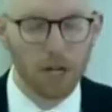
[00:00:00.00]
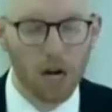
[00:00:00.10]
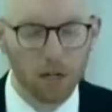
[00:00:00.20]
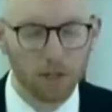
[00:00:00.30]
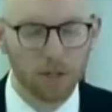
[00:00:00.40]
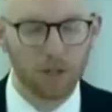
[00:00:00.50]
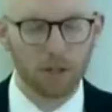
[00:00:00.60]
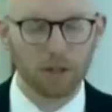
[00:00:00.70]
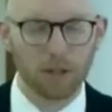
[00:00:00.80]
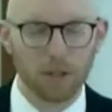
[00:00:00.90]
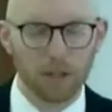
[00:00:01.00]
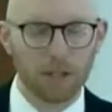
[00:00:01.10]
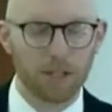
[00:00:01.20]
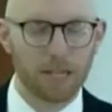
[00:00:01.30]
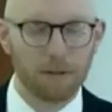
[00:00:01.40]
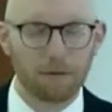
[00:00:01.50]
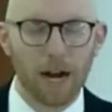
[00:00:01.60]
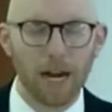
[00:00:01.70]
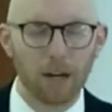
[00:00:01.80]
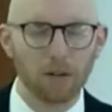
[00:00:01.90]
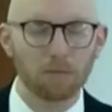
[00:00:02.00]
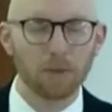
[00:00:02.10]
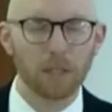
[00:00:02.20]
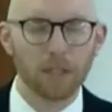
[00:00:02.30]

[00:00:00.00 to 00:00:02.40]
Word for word: tongues to set fire